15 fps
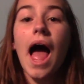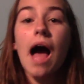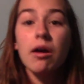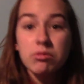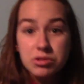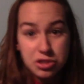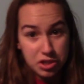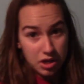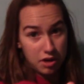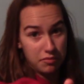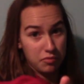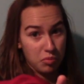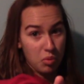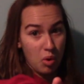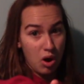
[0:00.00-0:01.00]
Out
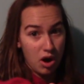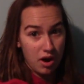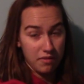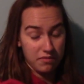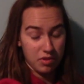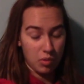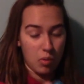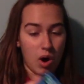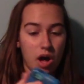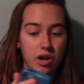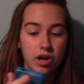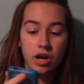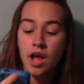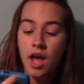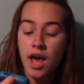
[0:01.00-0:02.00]
of, wa of the
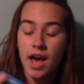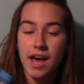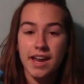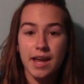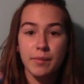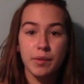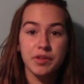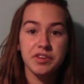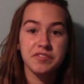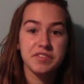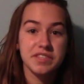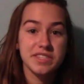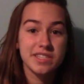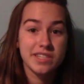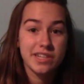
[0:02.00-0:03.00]
Water. And I believe
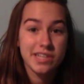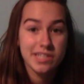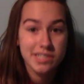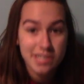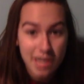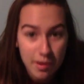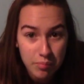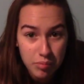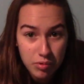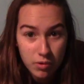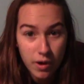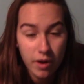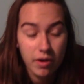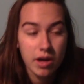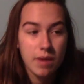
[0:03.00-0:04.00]
this is a
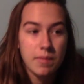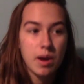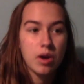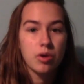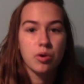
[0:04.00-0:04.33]
contemporary about a